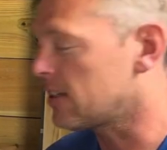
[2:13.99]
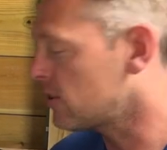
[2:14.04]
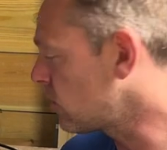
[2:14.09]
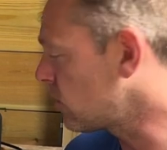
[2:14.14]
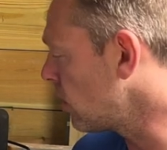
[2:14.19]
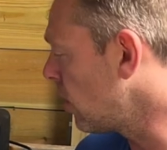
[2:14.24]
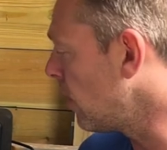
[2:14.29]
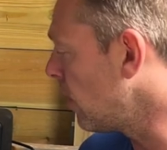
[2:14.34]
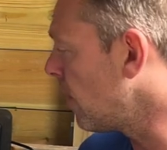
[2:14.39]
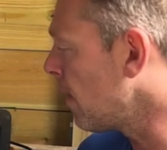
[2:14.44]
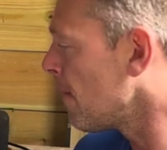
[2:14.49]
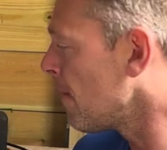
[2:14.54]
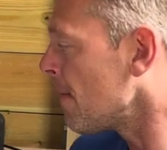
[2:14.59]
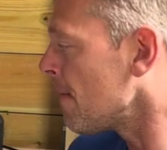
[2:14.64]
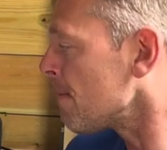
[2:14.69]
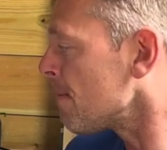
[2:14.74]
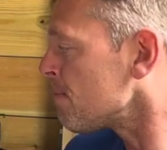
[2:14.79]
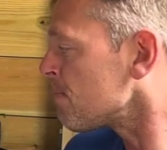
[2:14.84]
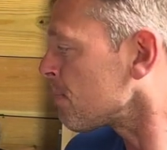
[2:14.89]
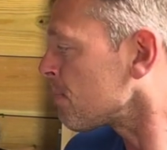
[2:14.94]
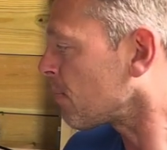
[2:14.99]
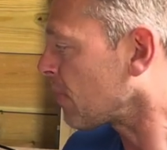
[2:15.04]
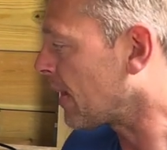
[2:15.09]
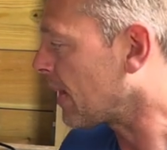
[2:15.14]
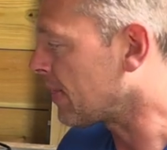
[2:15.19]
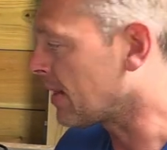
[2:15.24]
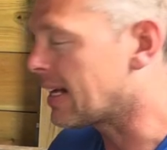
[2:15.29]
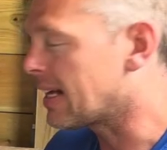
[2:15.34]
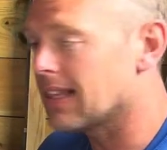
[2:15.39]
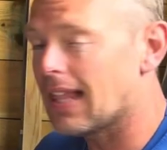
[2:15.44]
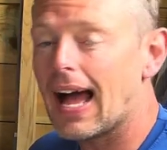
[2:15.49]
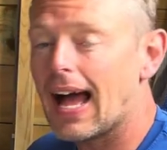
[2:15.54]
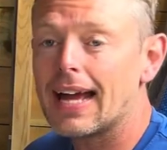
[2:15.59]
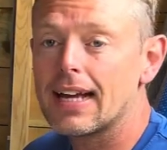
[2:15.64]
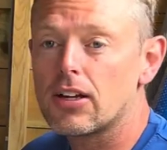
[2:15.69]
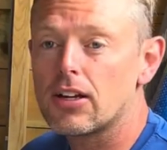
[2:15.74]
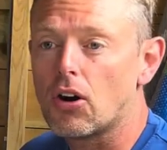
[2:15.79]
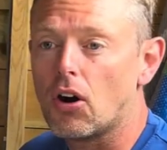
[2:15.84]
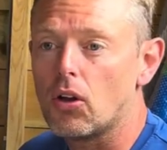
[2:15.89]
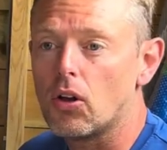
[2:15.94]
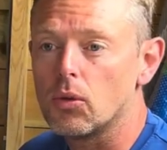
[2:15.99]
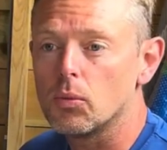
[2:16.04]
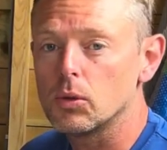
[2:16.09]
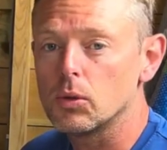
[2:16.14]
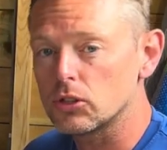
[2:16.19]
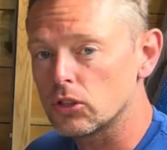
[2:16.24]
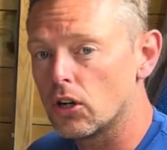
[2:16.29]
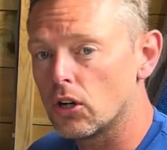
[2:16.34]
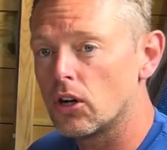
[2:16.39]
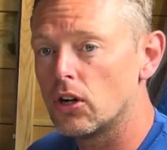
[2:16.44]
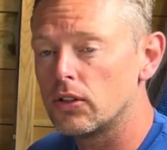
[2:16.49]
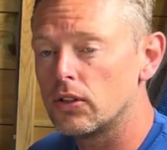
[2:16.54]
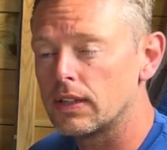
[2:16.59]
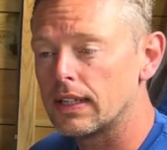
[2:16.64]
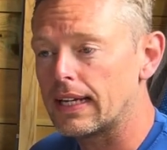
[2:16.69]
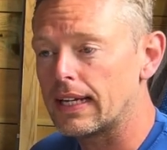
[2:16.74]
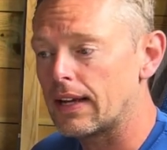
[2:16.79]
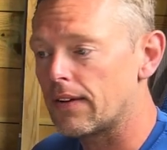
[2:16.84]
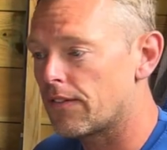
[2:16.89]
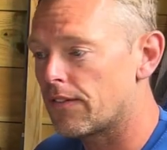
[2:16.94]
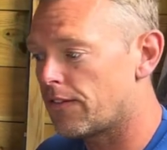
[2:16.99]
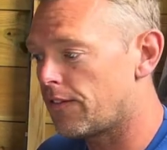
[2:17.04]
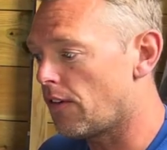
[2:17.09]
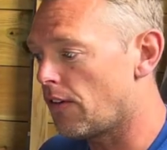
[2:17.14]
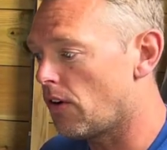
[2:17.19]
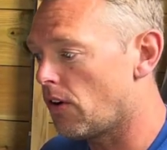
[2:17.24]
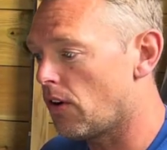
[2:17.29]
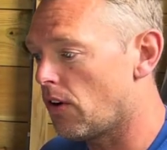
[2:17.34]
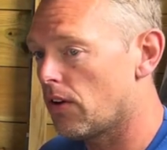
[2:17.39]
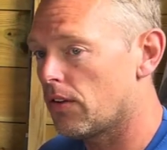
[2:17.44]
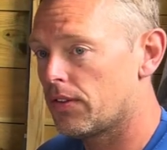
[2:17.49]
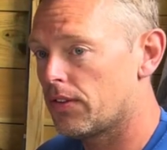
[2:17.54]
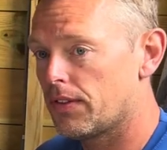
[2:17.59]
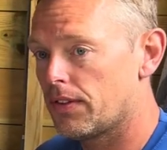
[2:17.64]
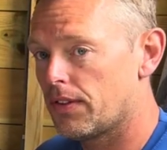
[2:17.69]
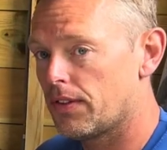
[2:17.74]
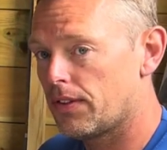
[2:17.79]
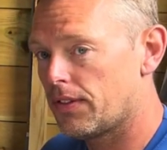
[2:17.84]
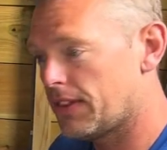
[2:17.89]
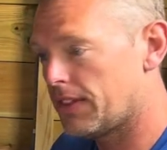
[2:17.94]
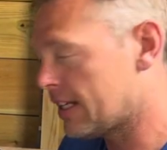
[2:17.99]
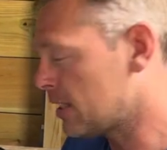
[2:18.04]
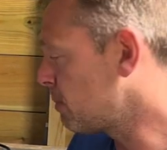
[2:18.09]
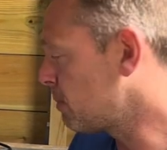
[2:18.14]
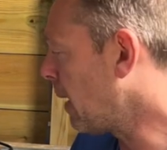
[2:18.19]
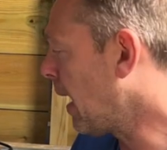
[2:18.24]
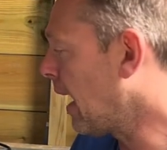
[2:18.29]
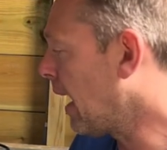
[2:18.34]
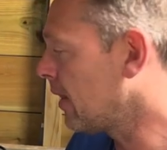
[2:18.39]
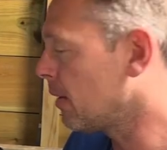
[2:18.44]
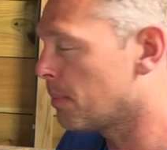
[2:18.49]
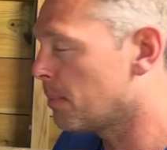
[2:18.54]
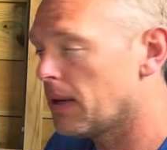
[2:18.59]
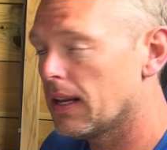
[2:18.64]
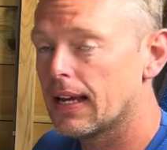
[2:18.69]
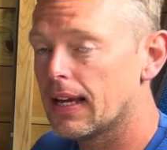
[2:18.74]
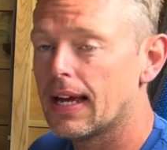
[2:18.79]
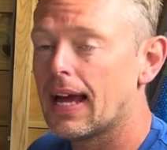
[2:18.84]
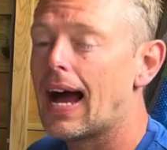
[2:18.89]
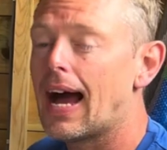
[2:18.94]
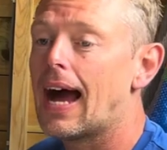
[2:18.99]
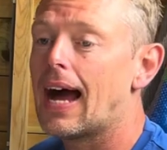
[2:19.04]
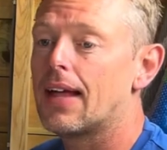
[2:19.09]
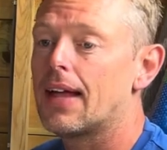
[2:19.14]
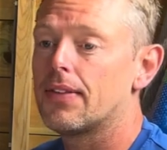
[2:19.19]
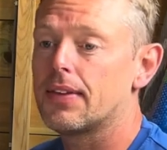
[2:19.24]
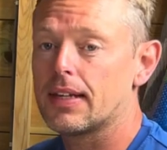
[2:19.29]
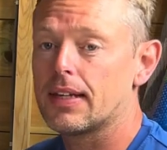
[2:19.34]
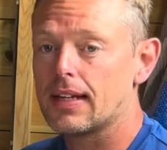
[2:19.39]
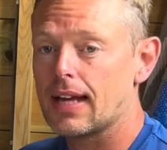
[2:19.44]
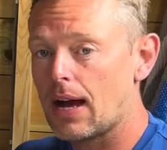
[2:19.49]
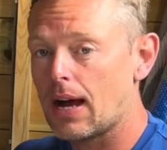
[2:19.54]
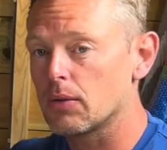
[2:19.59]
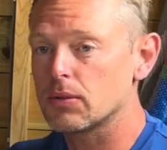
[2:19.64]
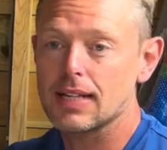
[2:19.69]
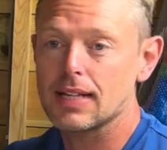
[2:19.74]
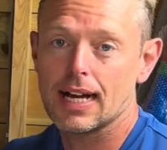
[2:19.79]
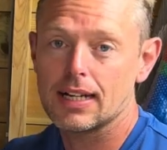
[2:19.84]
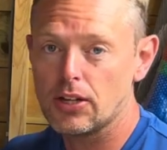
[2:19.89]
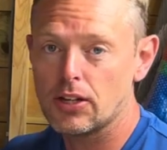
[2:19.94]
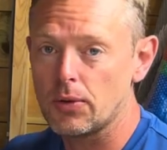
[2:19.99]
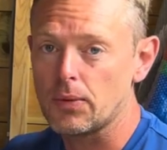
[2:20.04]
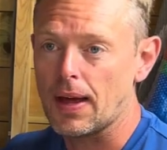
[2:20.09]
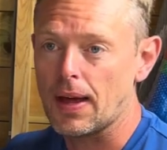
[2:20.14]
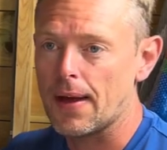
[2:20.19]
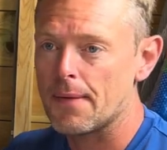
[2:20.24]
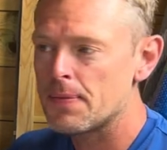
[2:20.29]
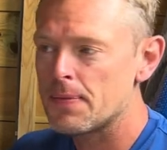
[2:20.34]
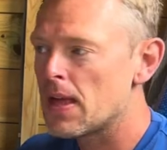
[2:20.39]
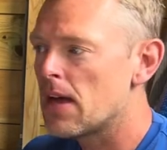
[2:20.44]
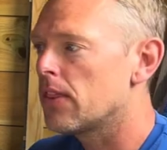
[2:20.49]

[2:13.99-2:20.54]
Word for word: So the glycol was only for this part, the plate and the outside unit.